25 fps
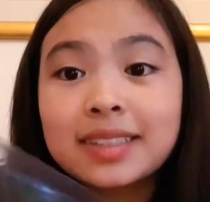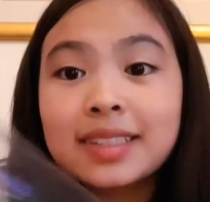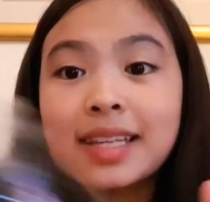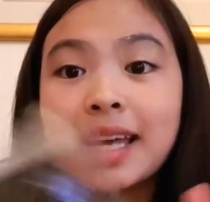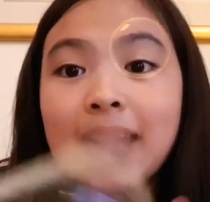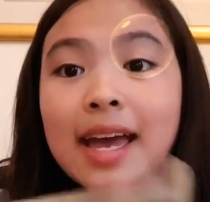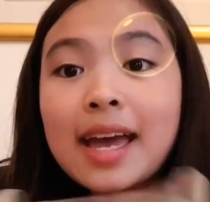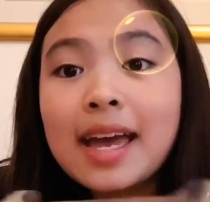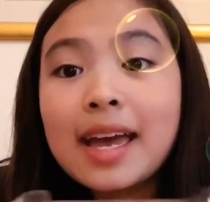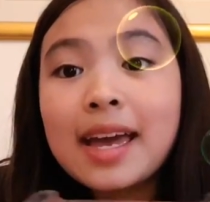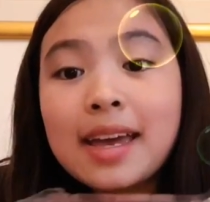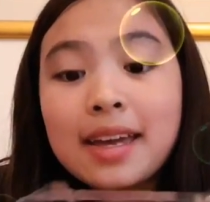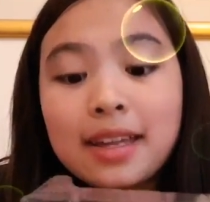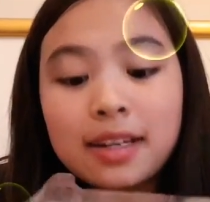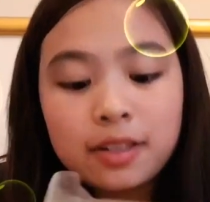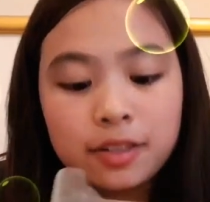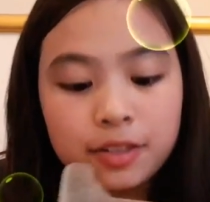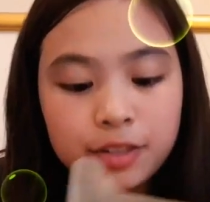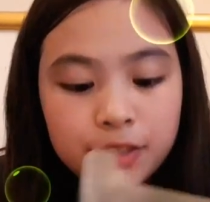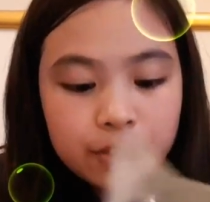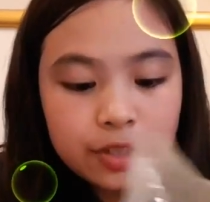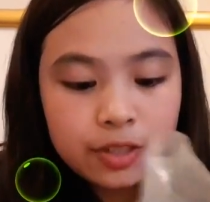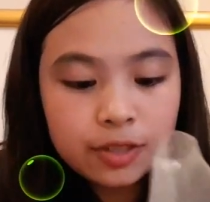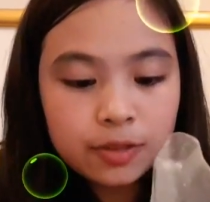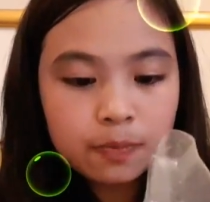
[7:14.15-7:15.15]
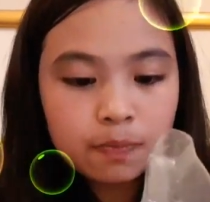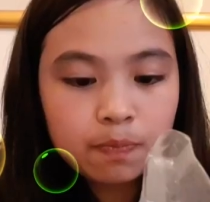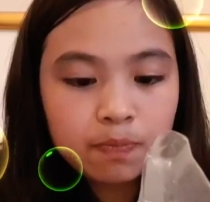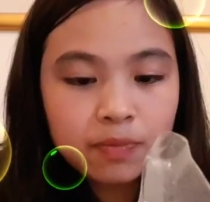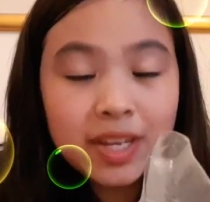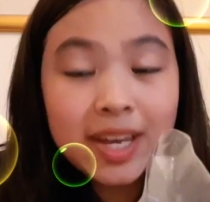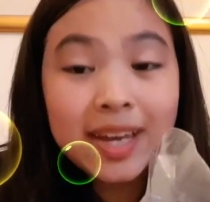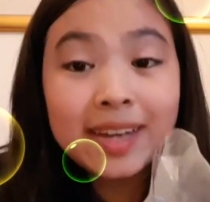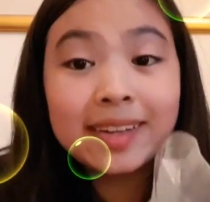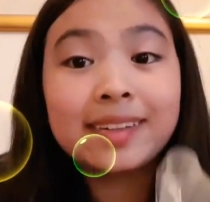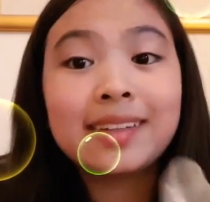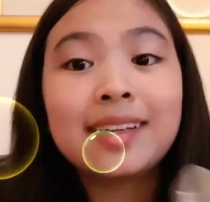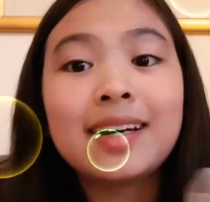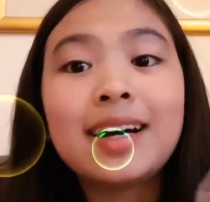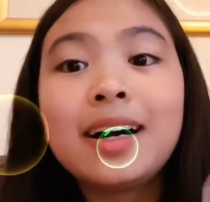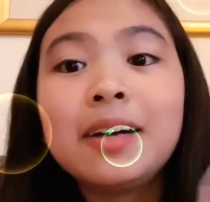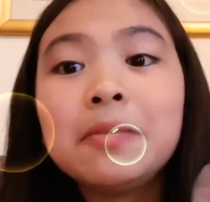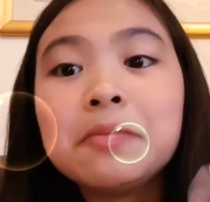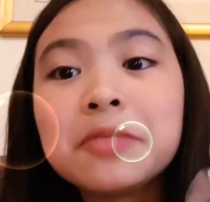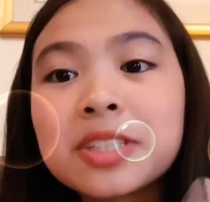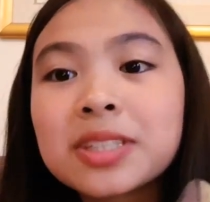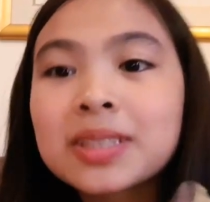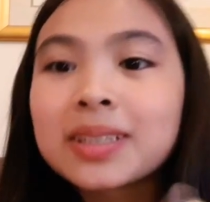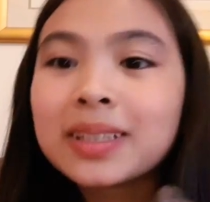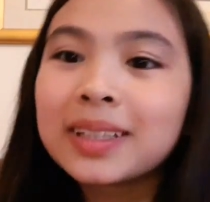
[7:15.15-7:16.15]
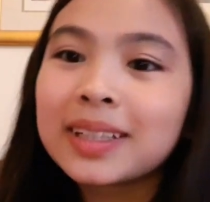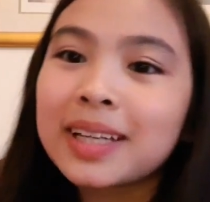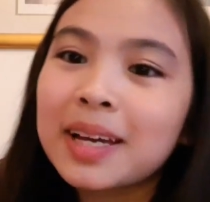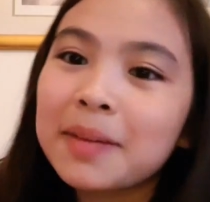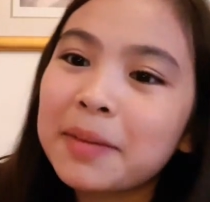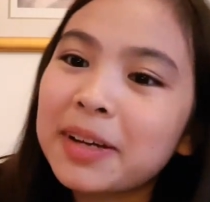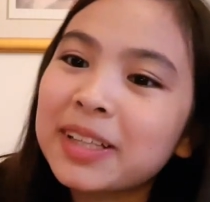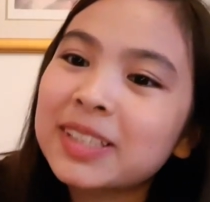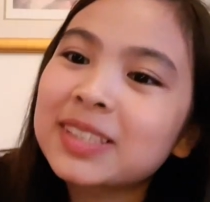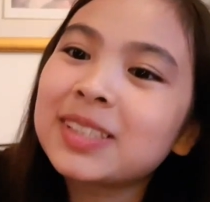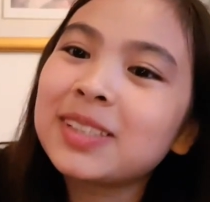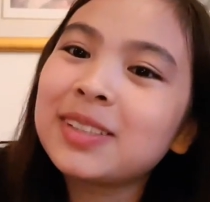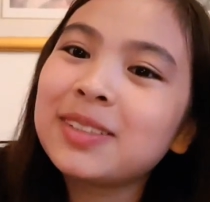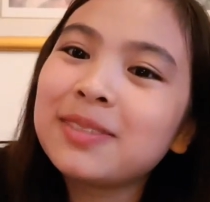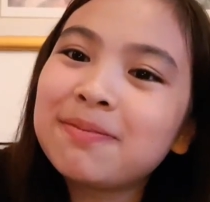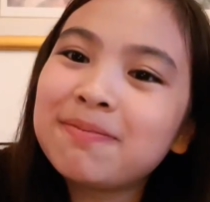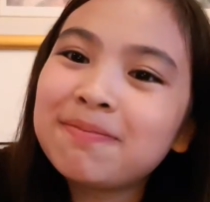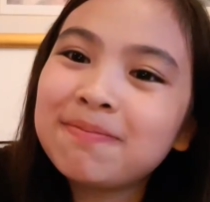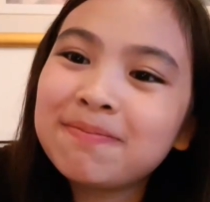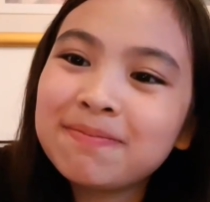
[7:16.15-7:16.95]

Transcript: and then I'm just gonna get back to you.